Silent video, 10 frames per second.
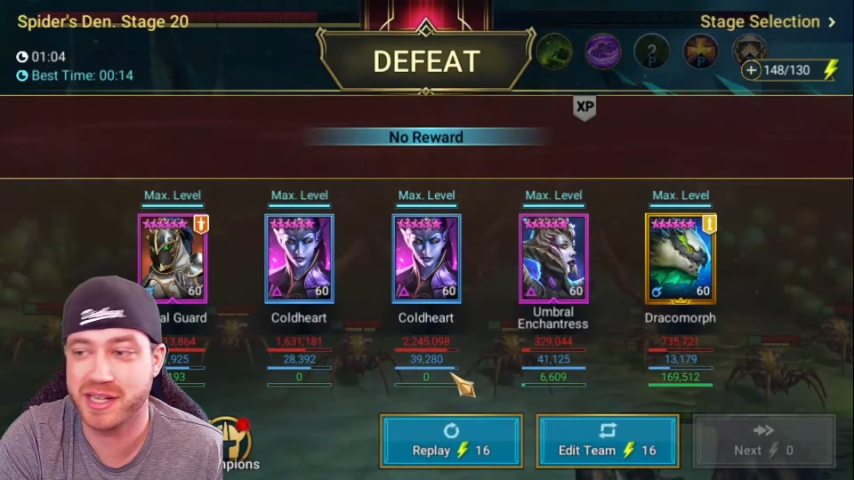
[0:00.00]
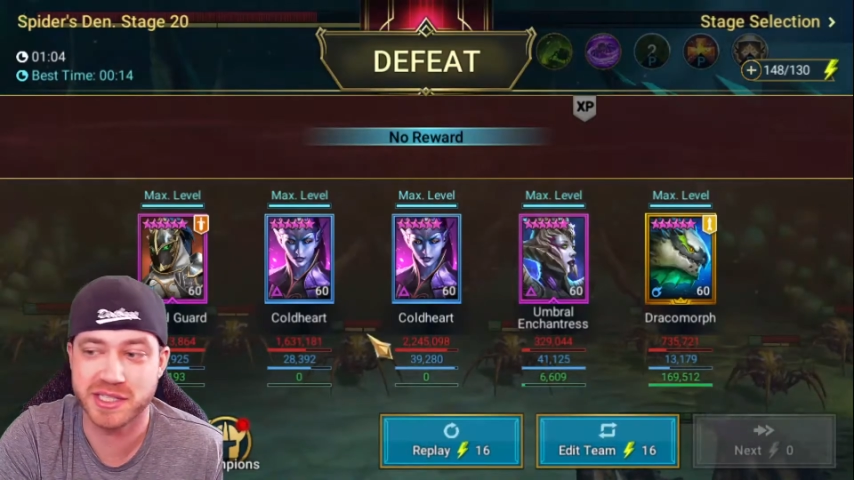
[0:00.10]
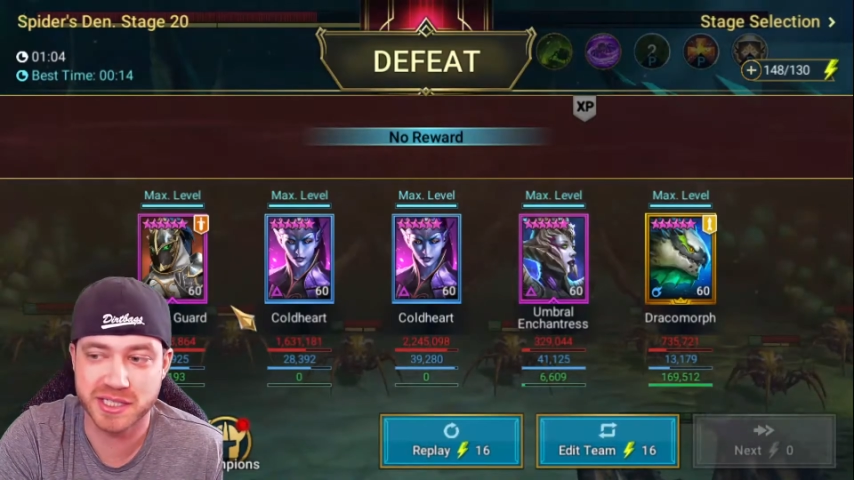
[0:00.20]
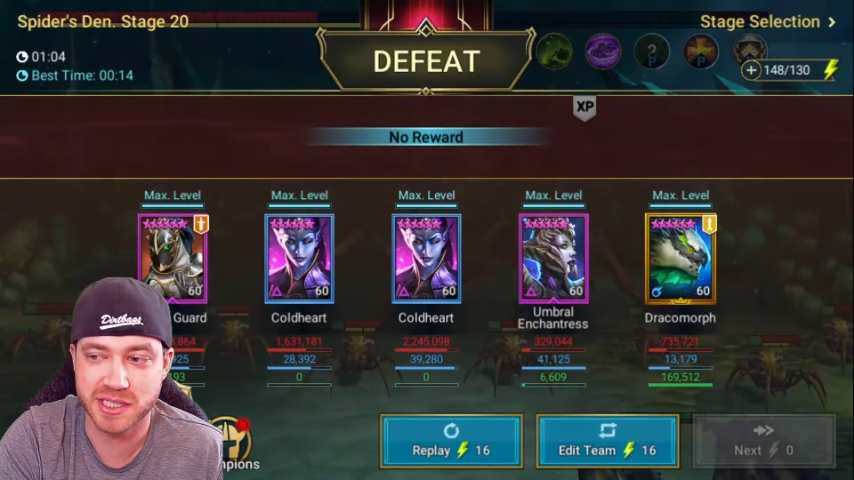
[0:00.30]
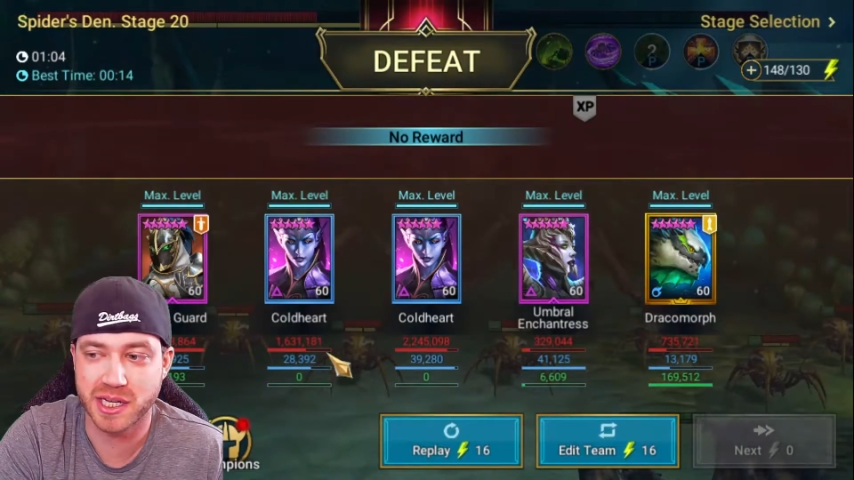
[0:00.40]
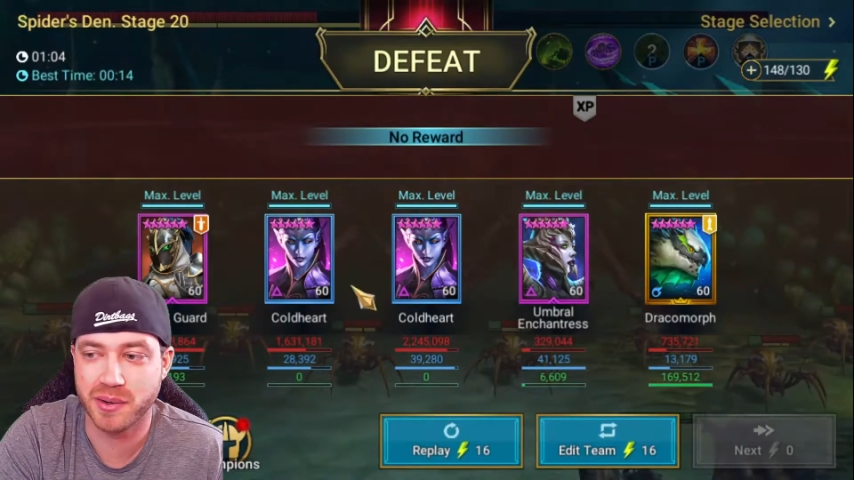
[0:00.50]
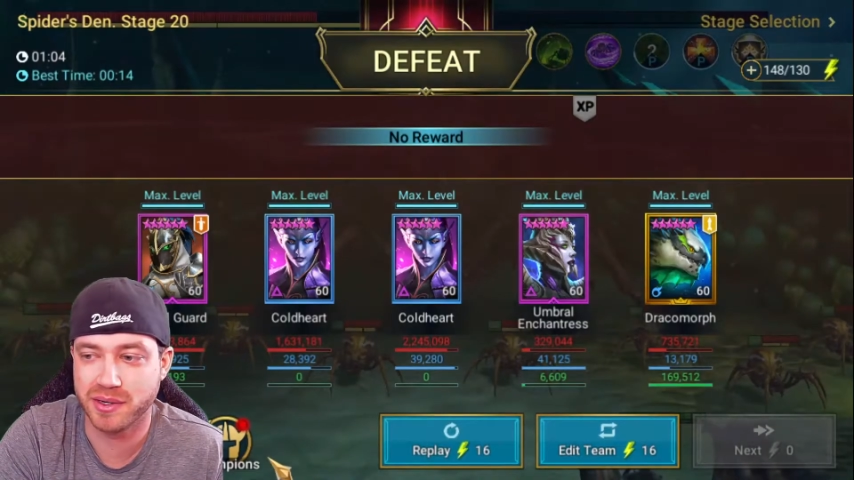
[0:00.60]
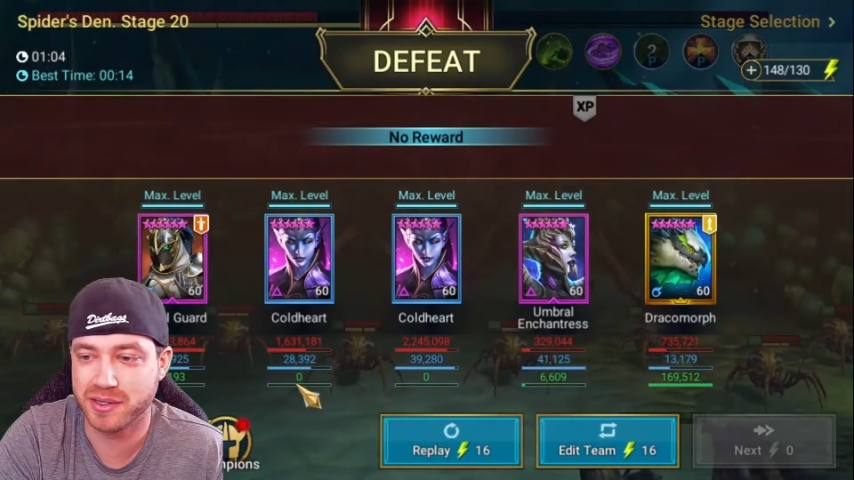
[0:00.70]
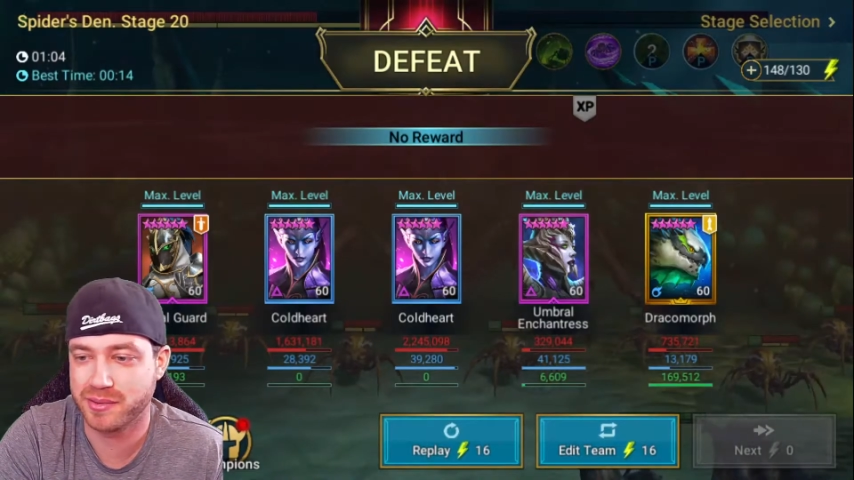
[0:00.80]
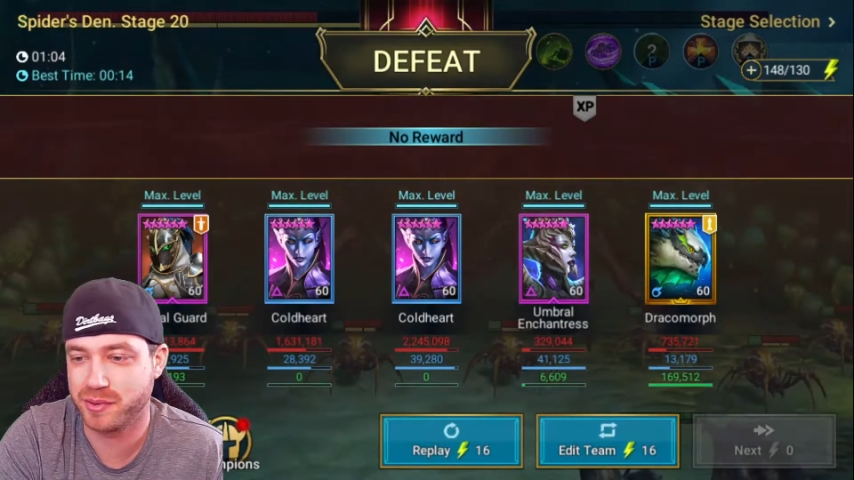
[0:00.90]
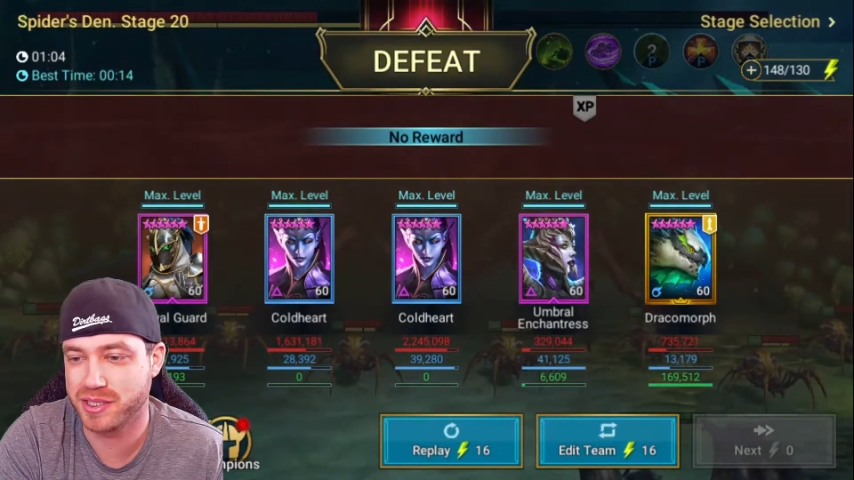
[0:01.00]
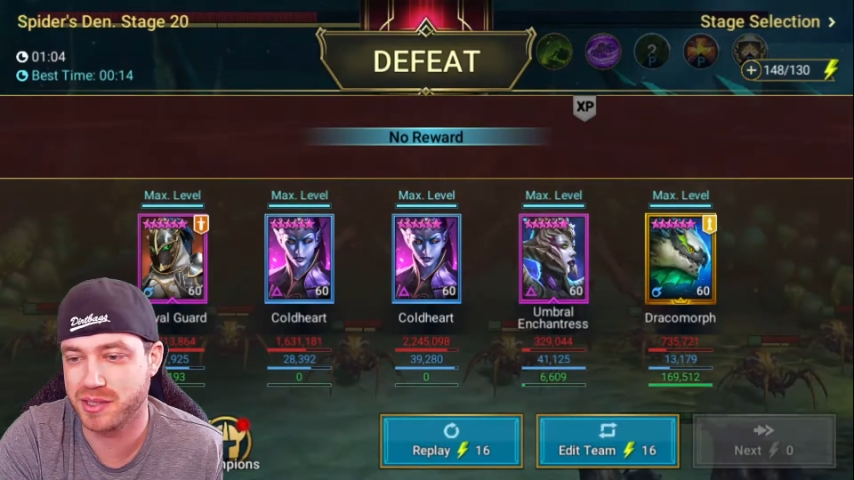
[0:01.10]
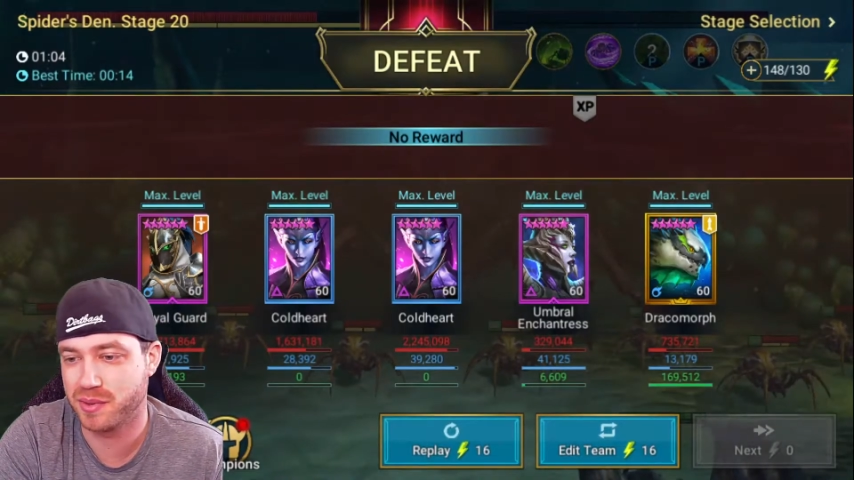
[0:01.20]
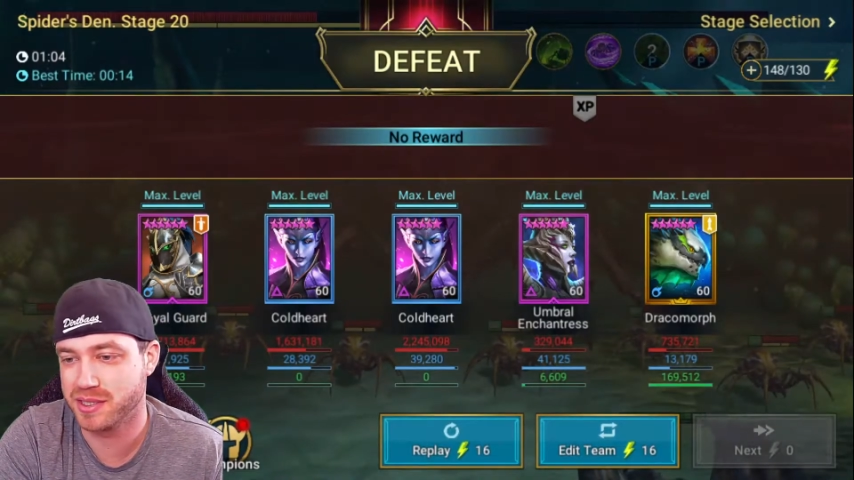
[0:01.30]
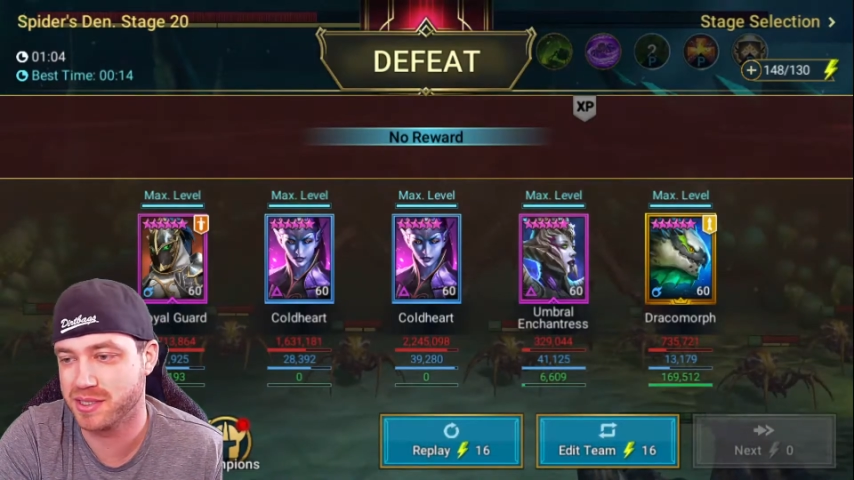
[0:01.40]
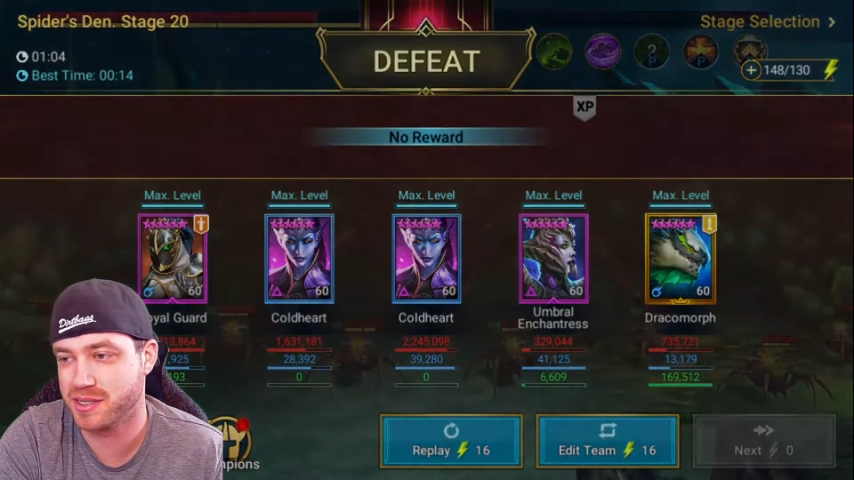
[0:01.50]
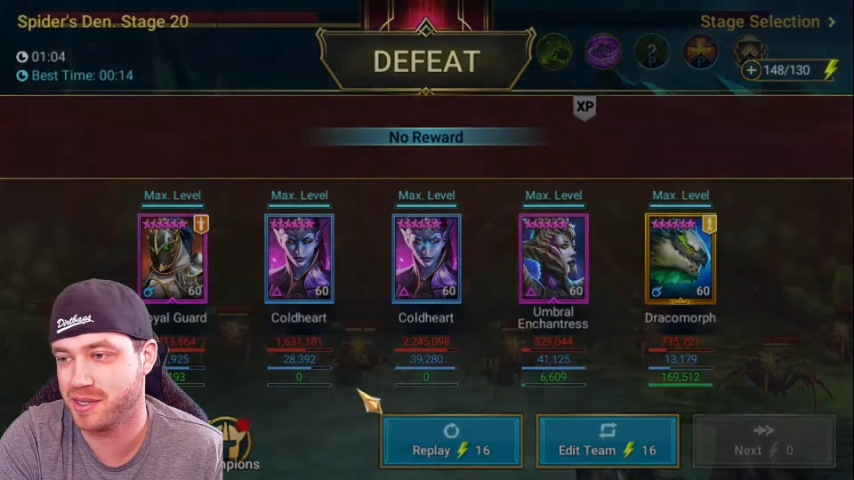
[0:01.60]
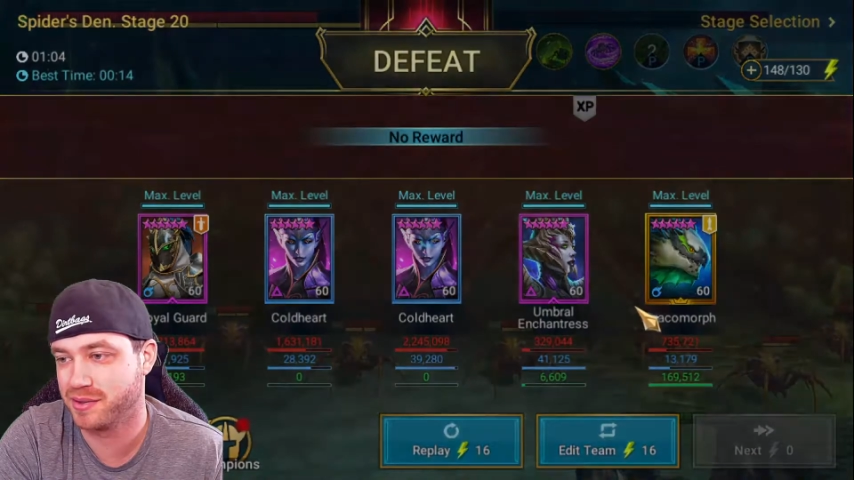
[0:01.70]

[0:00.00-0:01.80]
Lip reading: she's slower, which she wasn't slow.